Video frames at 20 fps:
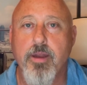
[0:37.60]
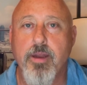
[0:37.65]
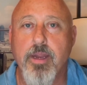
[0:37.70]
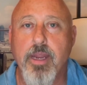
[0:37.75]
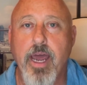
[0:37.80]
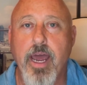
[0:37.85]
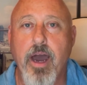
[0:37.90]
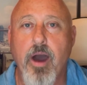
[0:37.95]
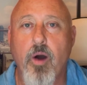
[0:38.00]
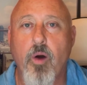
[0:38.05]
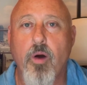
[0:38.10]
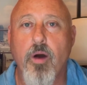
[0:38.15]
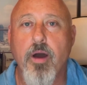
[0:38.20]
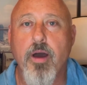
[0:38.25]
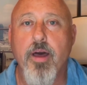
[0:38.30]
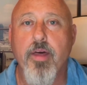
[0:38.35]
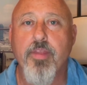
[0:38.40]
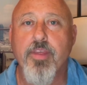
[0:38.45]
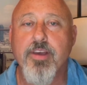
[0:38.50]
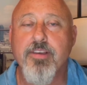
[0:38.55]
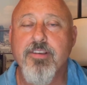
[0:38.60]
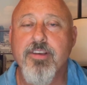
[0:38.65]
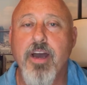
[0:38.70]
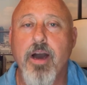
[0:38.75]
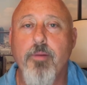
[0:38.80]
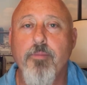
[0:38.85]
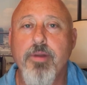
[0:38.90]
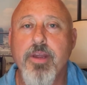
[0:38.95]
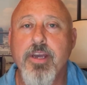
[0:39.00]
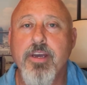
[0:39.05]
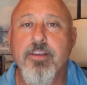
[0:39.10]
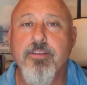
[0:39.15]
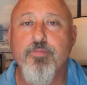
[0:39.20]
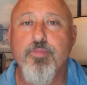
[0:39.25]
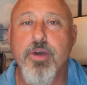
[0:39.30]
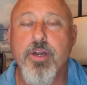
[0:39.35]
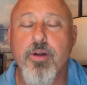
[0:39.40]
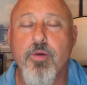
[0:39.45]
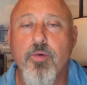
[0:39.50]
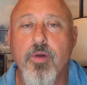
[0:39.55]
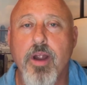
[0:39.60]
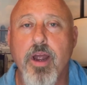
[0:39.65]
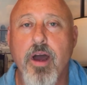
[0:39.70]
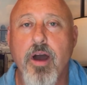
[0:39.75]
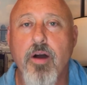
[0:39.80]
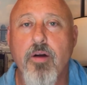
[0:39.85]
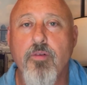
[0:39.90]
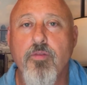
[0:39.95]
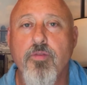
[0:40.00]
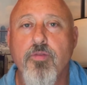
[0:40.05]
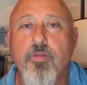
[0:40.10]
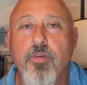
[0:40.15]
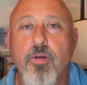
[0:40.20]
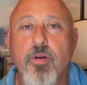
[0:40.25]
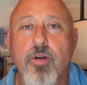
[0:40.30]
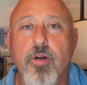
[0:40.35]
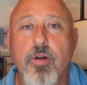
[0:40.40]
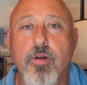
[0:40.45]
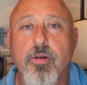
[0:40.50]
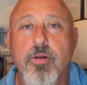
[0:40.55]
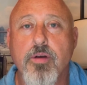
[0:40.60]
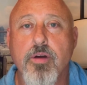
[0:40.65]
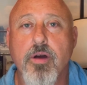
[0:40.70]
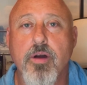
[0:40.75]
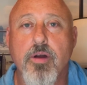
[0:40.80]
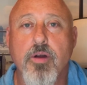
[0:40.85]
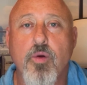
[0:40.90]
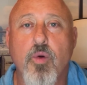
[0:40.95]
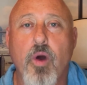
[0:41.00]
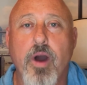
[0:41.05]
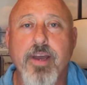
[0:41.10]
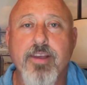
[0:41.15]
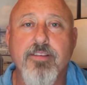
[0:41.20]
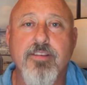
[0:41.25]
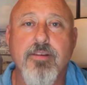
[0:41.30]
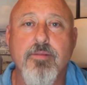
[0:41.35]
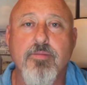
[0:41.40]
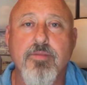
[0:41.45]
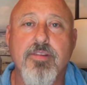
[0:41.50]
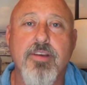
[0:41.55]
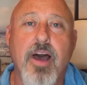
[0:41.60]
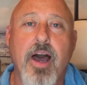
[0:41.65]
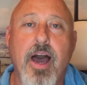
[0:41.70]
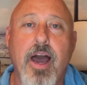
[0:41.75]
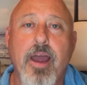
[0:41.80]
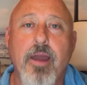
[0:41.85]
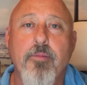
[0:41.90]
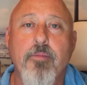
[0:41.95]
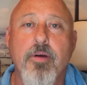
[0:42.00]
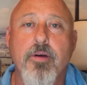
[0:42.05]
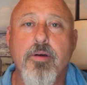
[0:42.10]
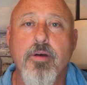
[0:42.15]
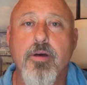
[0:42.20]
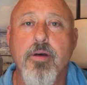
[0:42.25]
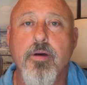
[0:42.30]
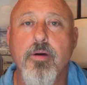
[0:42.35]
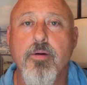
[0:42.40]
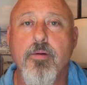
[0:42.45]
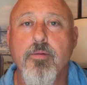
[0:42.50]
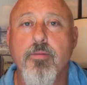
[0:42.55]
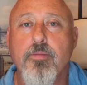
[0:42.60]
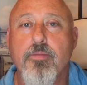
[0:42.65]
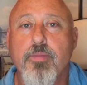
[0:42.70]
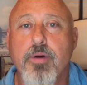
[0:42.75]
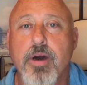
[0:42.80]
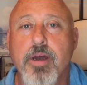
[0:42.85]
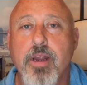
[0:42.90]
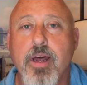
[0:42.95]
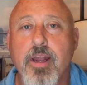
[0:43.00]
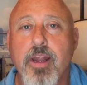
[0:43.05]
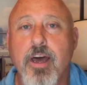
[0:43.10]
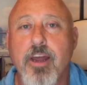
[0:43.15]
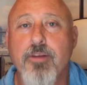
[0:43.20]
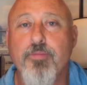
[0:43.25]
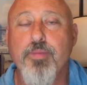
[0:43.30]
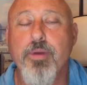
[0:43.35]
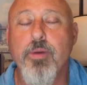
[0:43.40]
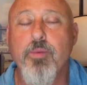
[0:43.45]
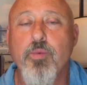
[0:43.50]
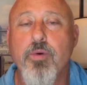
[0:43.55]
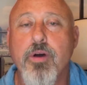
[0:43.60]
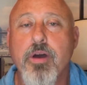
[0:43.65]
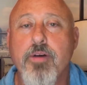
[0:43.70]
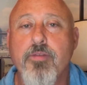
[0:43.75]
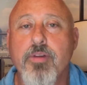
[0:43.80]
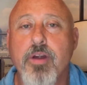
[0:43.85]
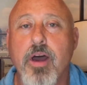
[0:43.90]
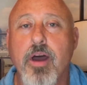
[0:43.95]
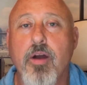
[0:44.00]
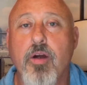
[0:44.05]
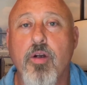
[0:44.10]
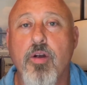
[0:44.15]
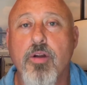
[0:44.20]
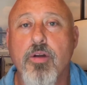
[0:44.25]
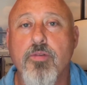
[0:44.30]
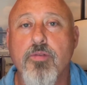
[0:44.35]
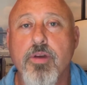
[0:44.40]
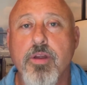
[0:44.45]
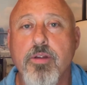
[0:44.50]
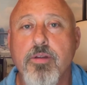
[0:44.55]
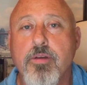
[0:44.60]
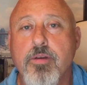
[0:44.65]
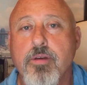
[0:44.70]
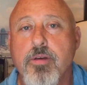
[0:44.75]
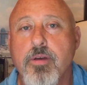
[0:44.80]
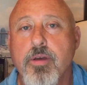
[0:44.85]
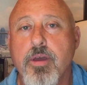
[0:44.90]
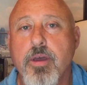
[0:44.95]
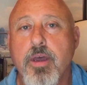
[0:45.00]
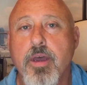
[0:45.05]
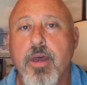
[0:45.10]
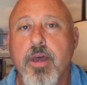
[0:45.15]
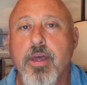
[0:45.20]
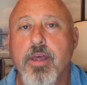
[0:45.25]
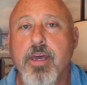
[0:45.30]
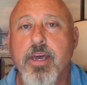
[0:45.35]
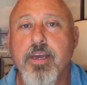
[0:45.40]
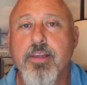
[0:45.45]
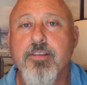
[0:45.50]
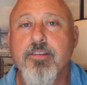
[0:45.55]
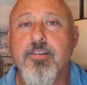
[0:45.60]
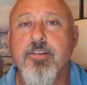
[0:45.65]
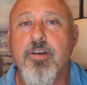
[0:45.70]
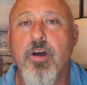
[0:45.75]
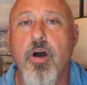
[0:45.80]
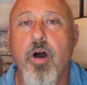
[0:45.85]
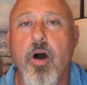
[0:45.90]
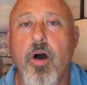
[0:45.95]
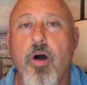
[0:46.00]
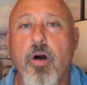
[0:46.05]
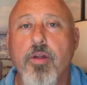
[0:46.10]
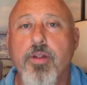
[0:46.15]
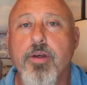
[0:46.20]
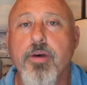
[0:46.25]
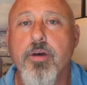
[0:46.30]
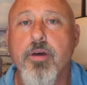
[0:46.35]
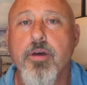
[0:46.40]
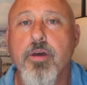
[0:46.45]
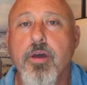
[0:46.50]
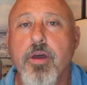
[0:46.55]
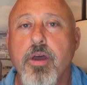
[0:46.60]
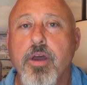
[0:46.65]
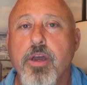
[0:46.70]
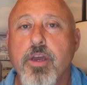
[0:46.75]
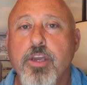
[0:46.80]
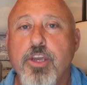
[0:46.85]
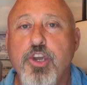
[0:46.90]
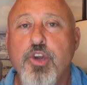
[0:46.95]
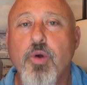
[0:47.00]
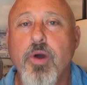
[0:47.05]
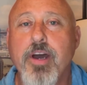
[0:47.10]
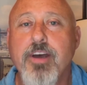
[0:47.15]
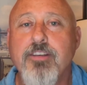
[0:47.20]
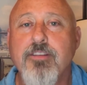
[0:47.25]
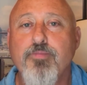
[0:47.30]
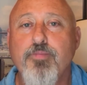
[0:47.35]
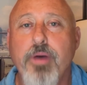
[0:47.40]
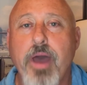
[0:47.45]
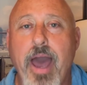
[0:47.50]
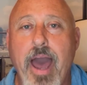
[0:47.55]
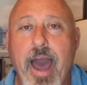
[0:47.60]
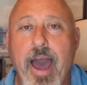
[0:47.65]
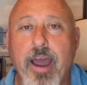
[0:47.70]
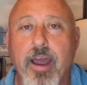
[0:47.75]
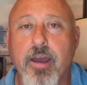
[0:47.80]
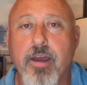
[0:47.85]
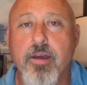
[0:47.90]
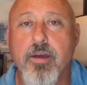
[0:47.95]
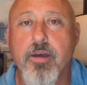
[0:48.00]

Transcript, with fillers: Now, this company has been around for quite some time, but a lot of people have not heard of it. It's called GoUSPack.